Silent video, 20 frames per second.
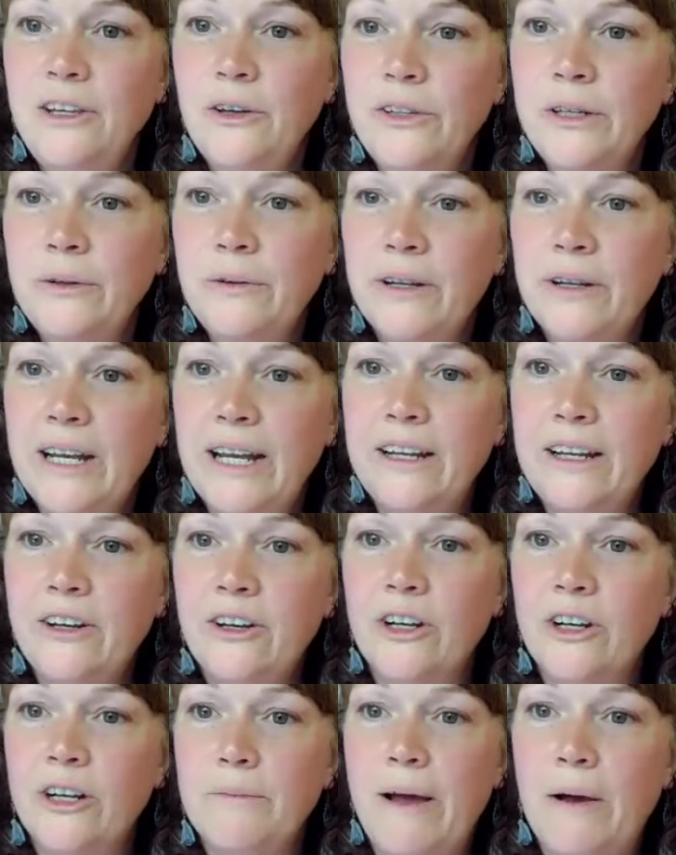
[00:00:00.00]
The only one I
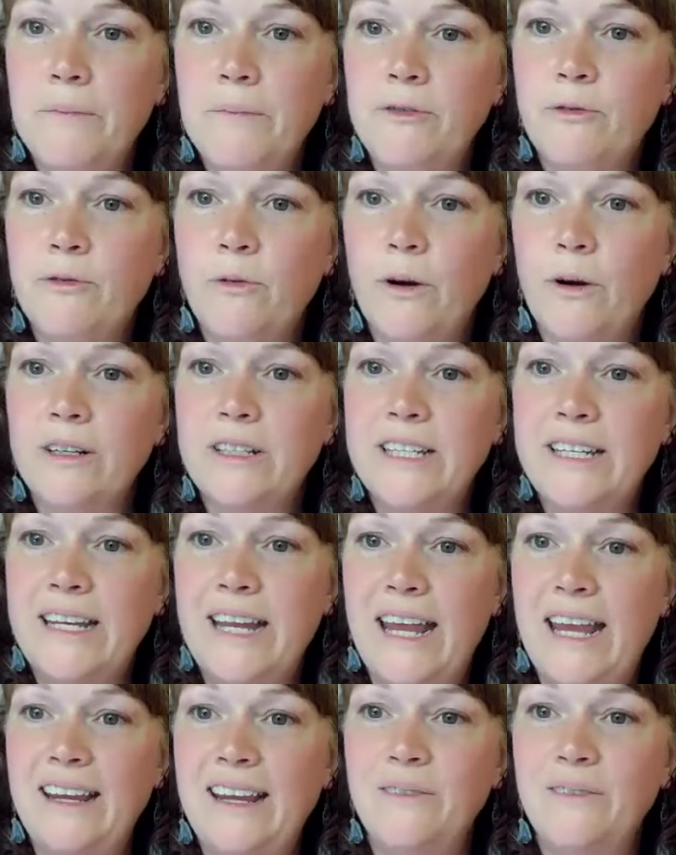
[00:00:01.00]
had heard about before
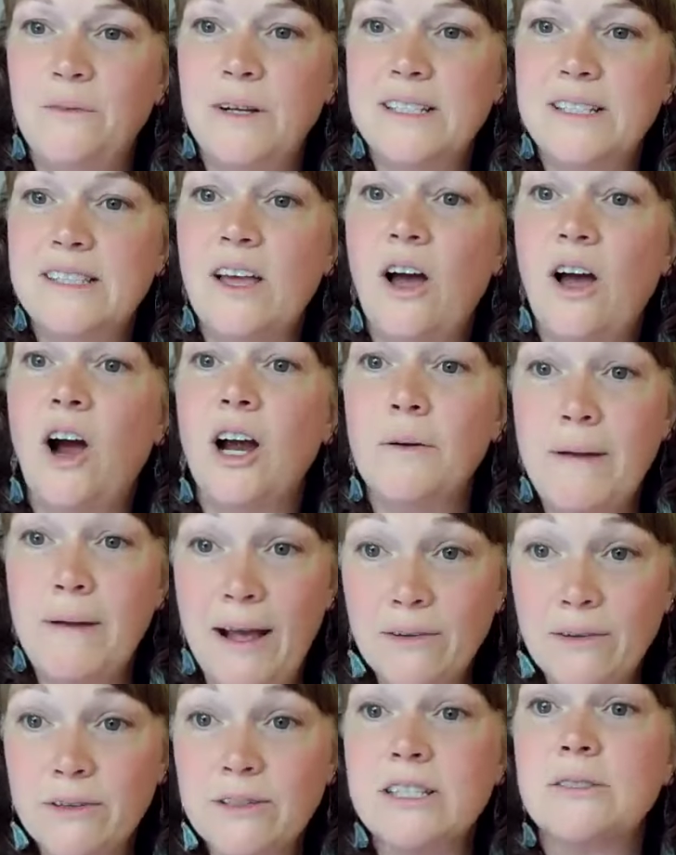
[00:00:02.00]
today was the
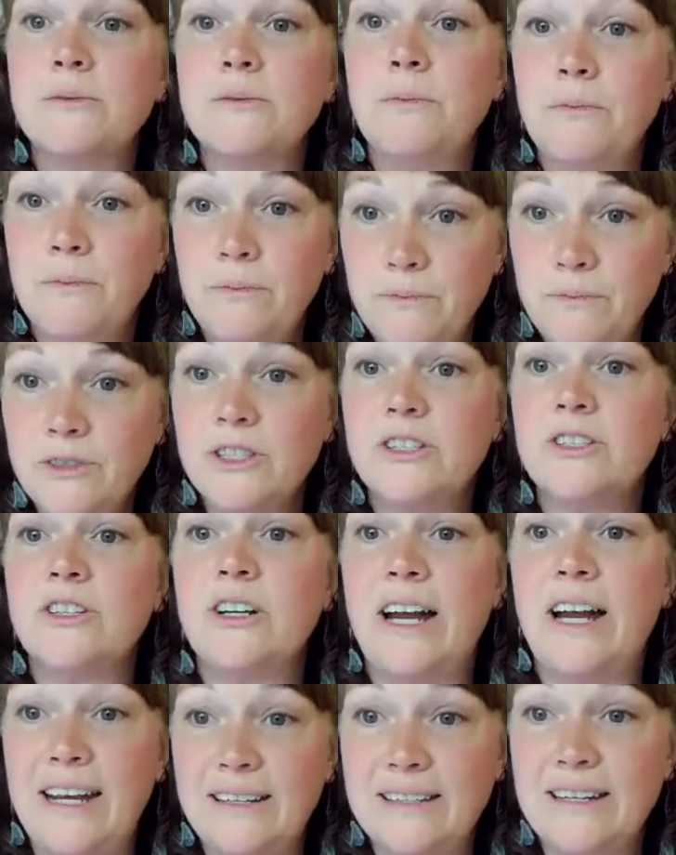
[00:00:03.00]
arm out
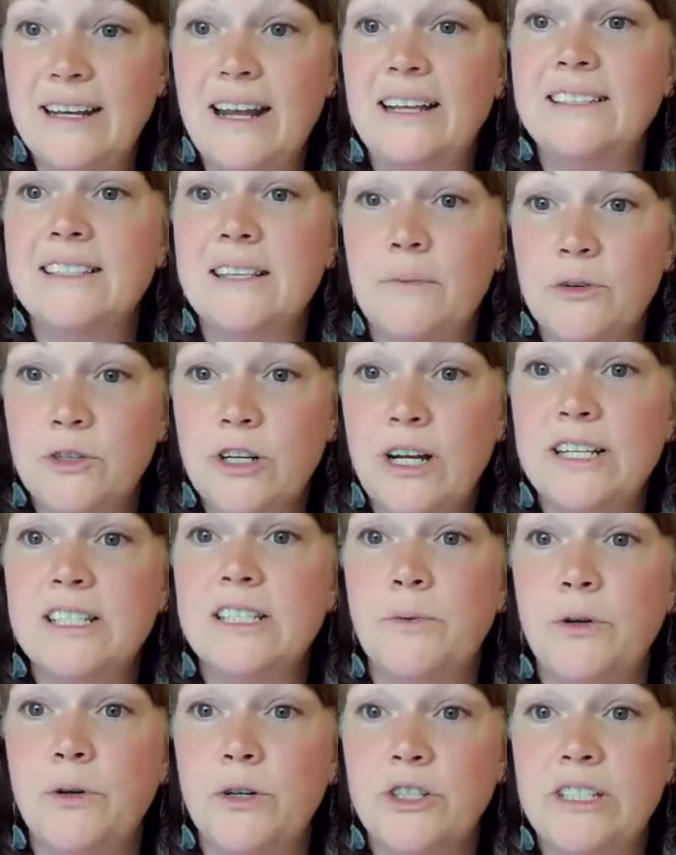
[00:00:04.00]
straight and someone
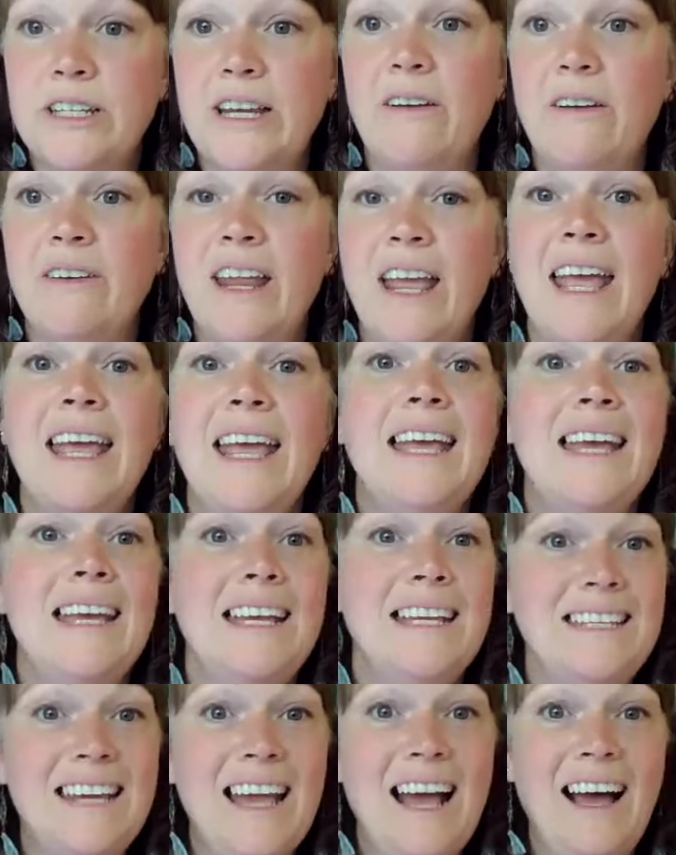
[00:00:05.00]
tries to push down.
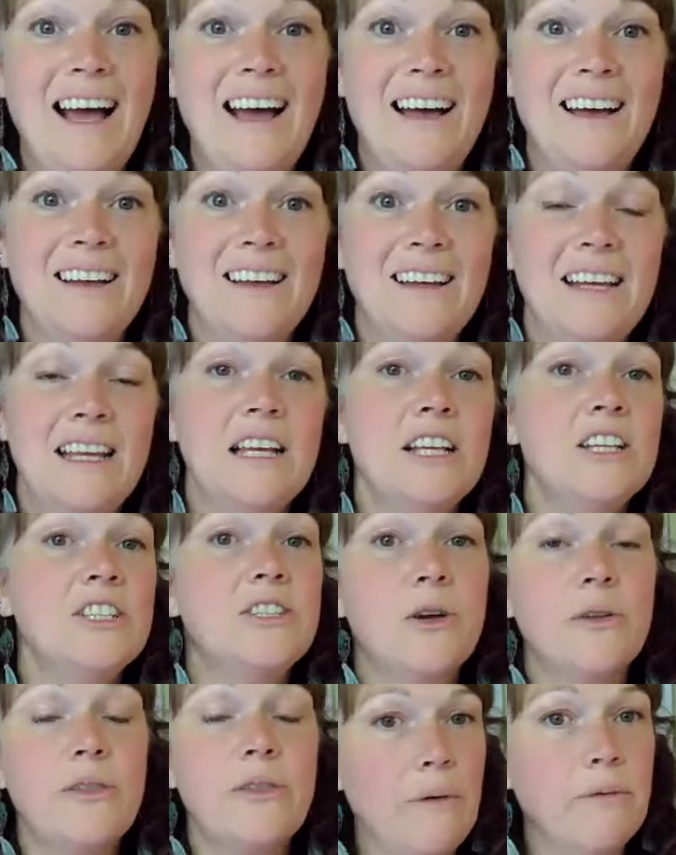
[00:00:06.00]
Yeah.
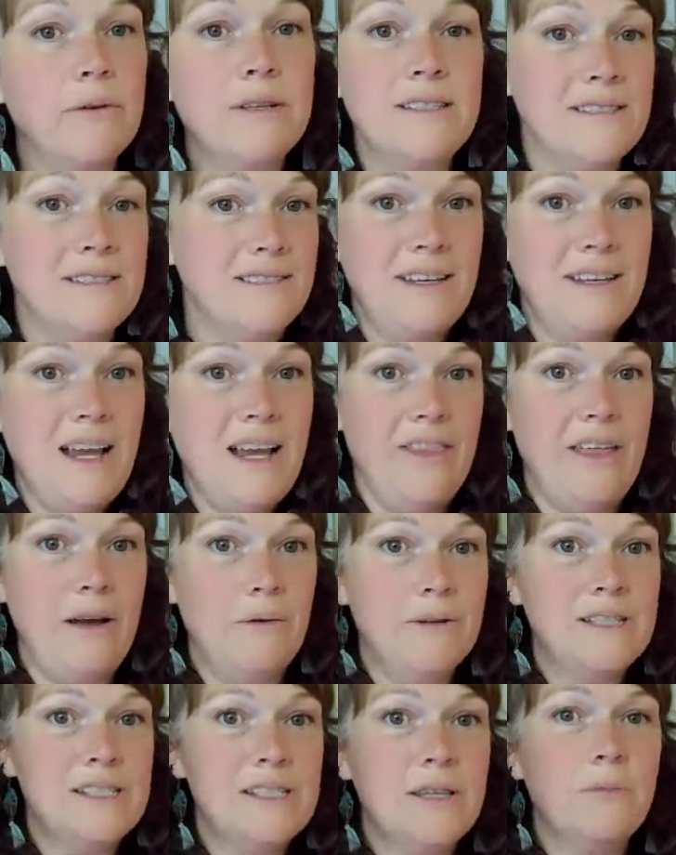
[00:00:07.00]
So that one's
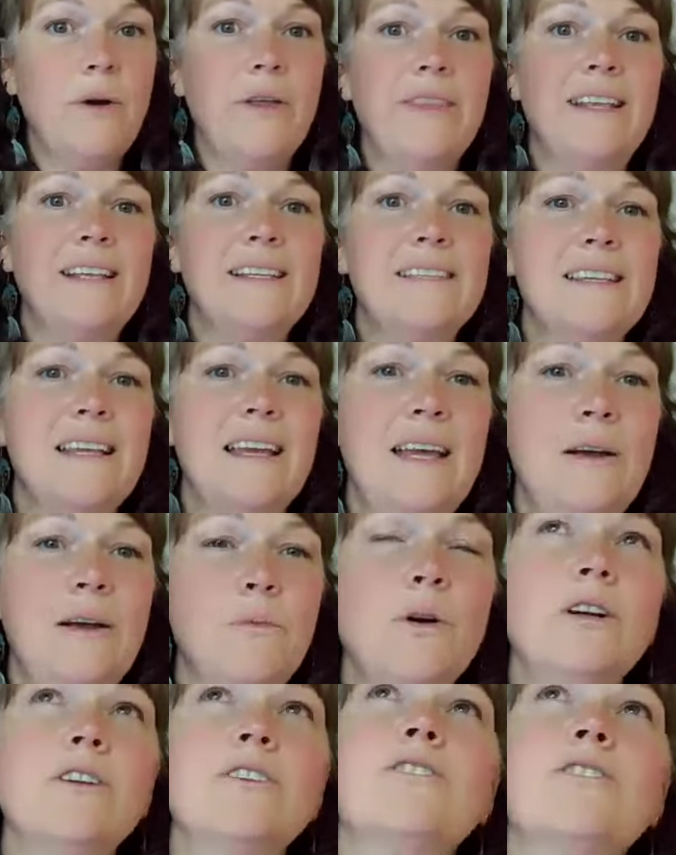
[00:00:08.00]
the one
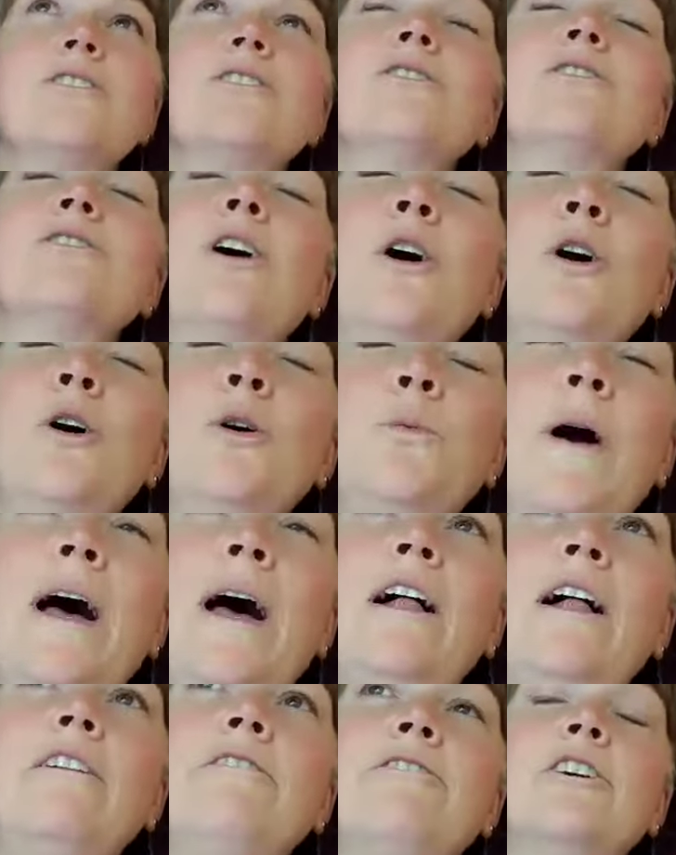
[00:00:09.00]
it works so
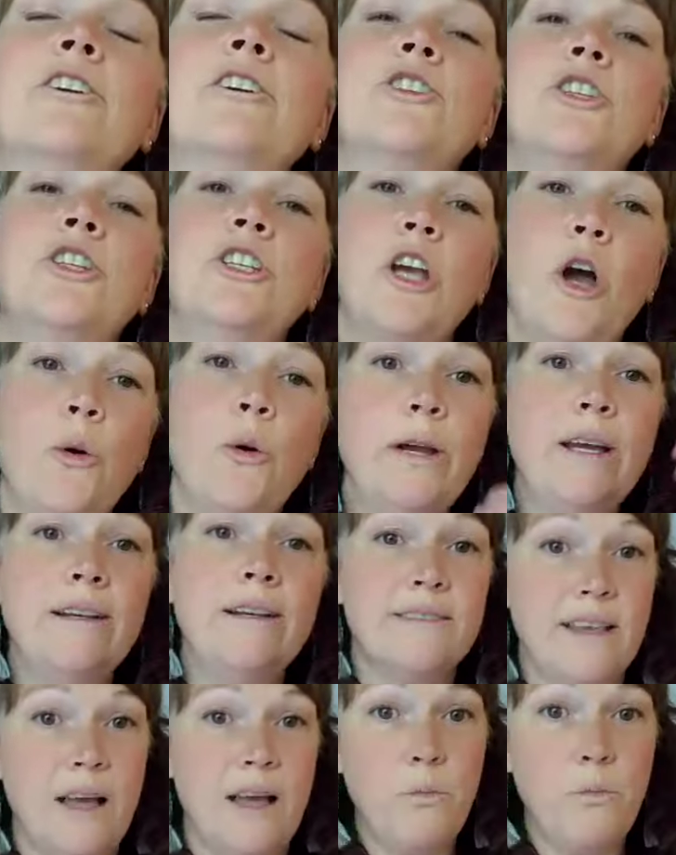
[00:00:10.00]
well for
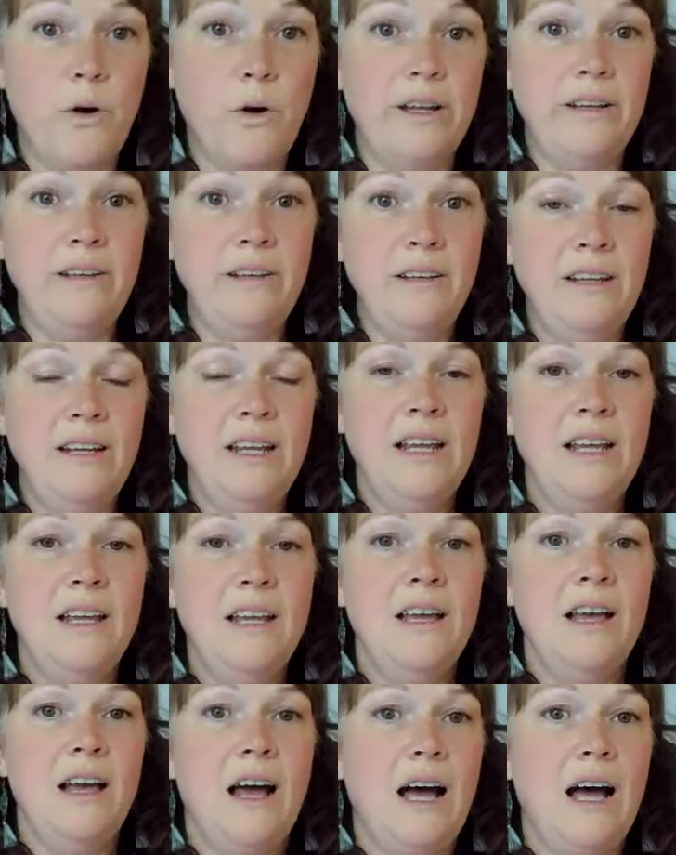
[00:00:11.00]
showing someone
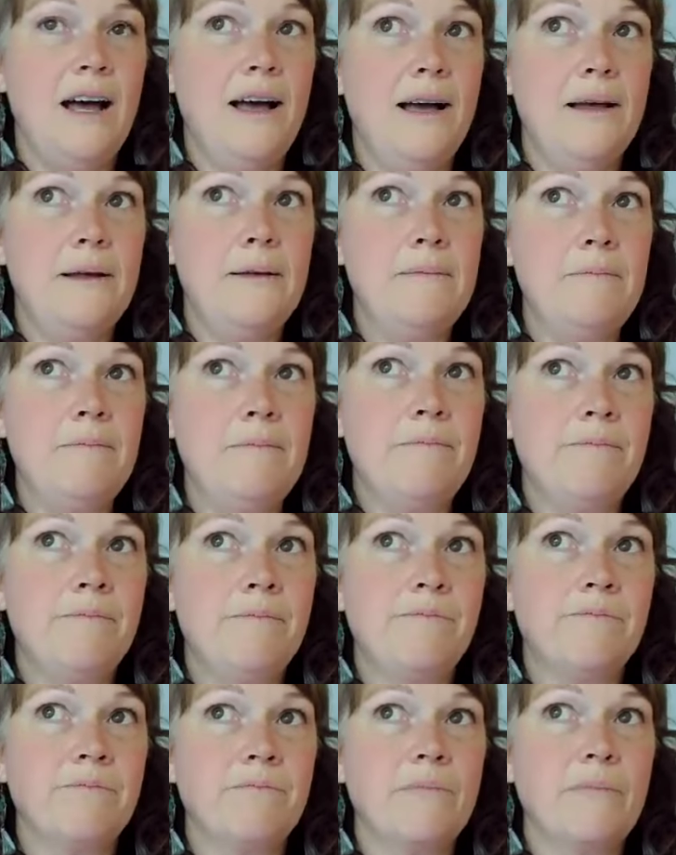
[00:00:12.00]

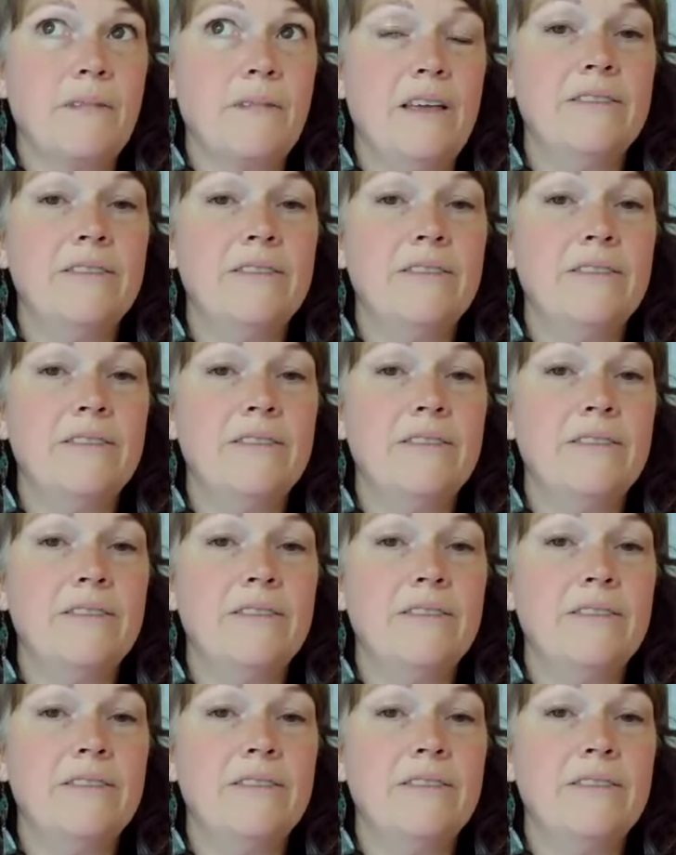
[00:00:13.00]
um